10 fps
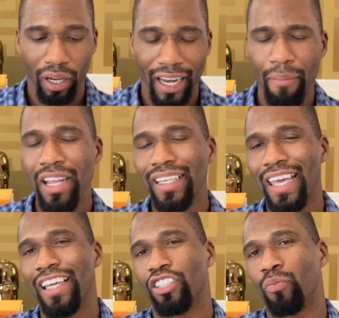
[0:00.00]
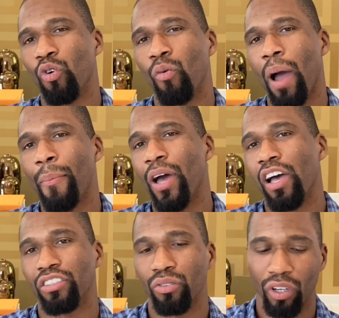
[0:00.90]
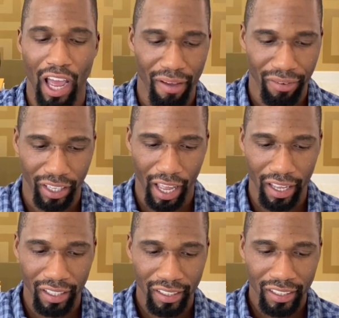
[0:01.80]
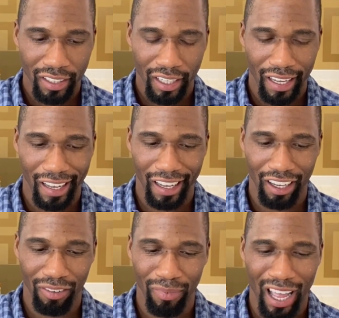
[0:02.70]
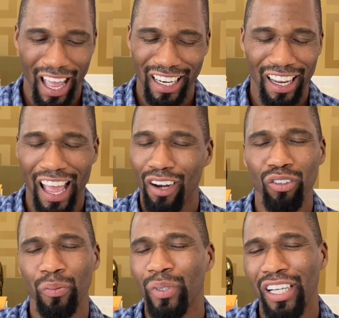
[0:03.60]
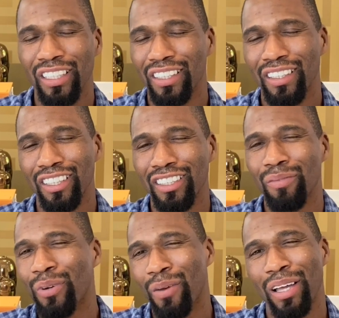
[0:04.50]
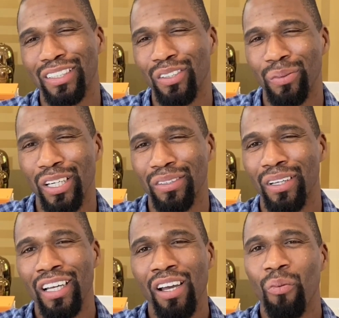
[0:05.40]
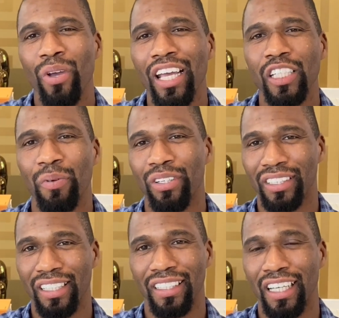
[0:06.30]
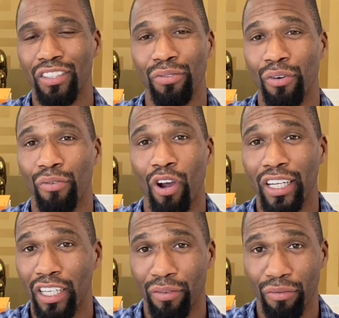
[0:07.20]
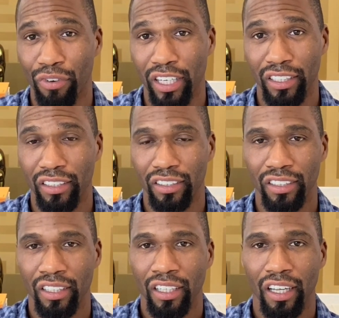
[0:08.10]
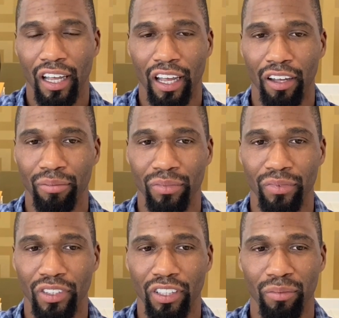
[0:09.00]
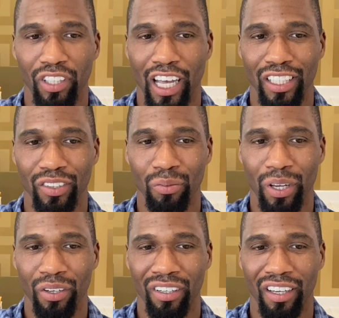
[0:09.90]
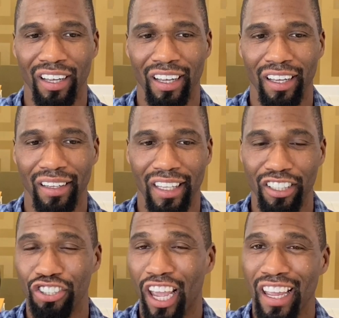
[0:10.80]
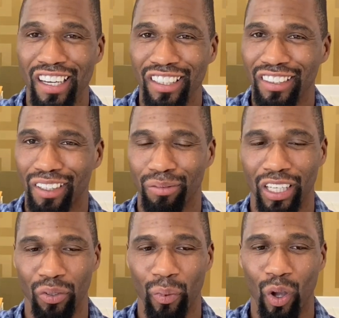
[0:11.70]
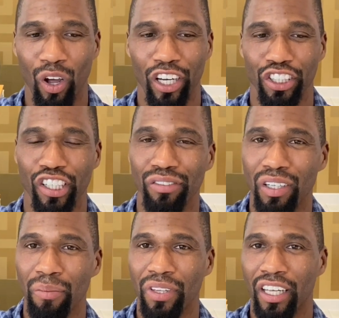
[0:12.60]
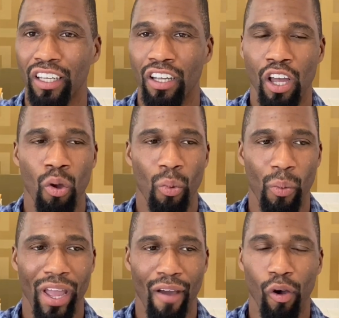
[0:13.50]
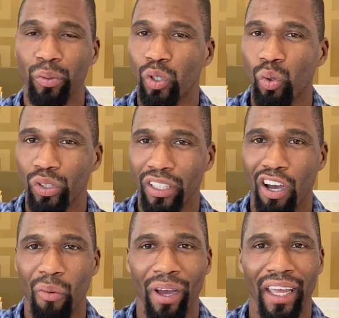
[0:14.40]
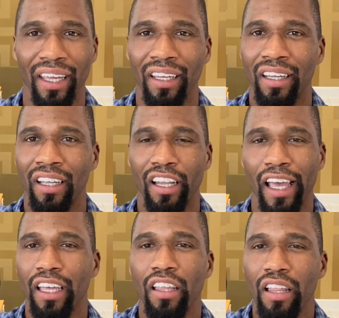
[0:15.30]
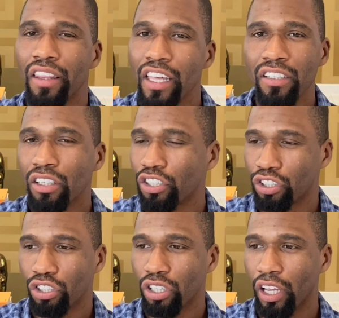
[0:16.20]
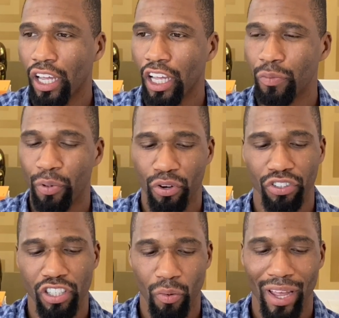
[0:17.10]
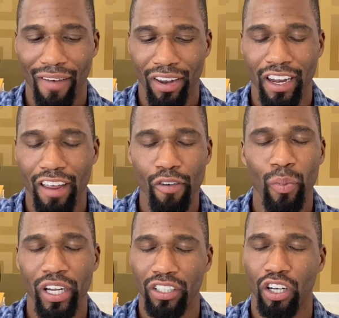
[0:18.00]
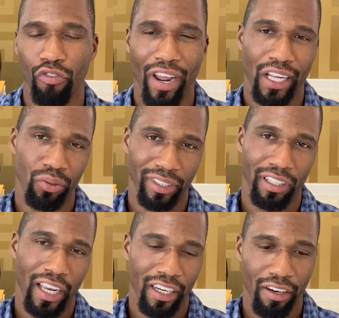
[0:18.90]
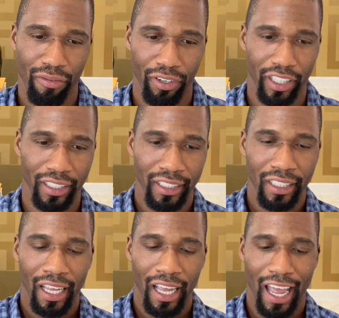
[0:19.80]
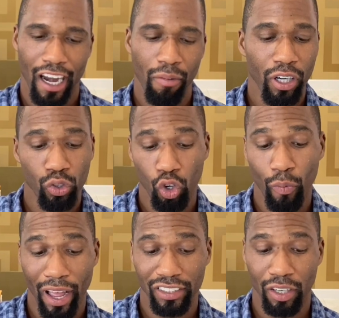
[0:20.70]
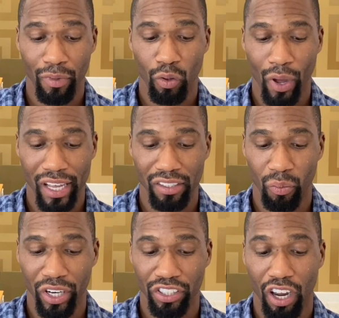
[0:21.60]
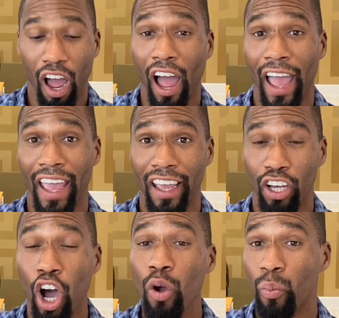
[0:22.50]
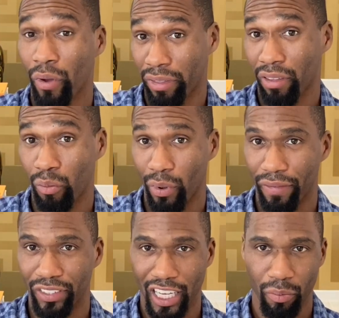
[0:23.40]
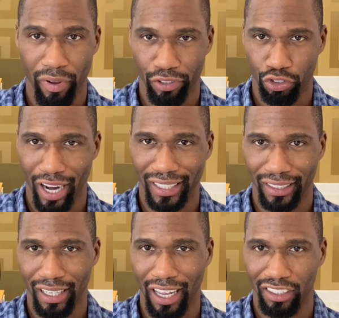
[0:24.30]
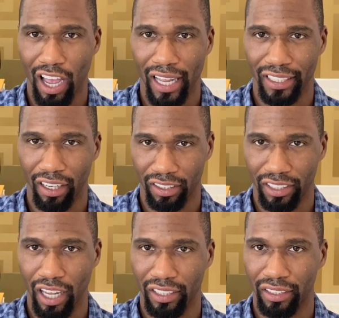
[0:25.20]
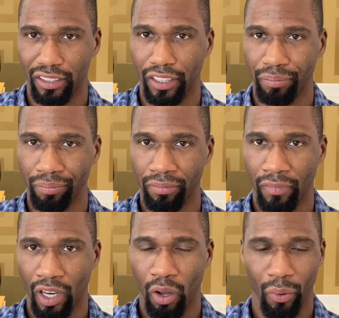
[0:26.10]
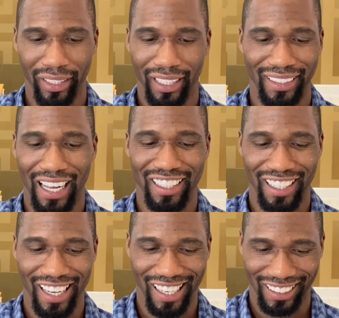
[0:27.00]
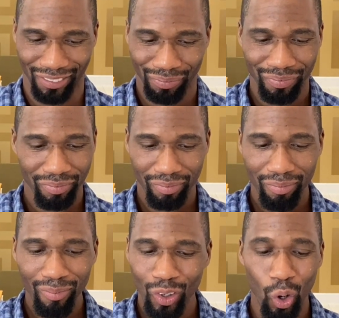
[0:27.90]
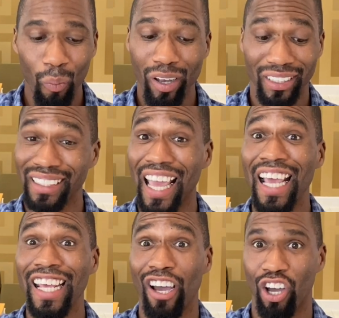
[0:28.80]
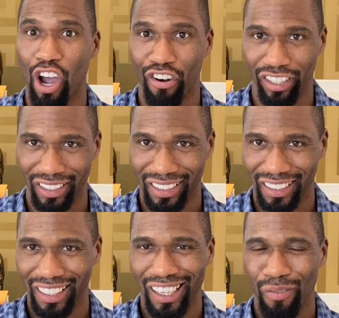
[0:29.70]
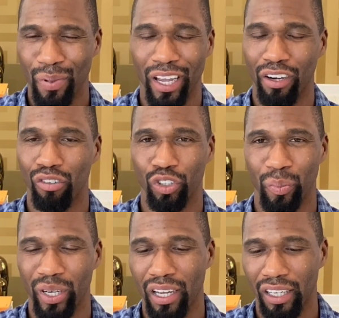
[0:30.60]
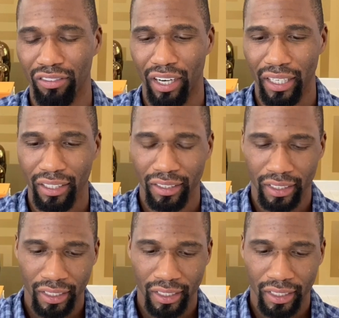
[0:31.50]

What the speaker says: Let me take it to more of my personal life, okay? And entrepreneurs, just to bring it back to the entrepreneurship, we experience these things for a variety of different reasons. Sometimes when things change, sometimes when we can't achieve something, when we have obstacles in our way. Like, these are just experiences that we have, and then everybody's going to react to it slightly differently. And I'm going to talk about some of the ways in which I cope with dealing with stress, anxiety, uncertainty, which essentially is almost a daily occurrence being an entrepreneur, right?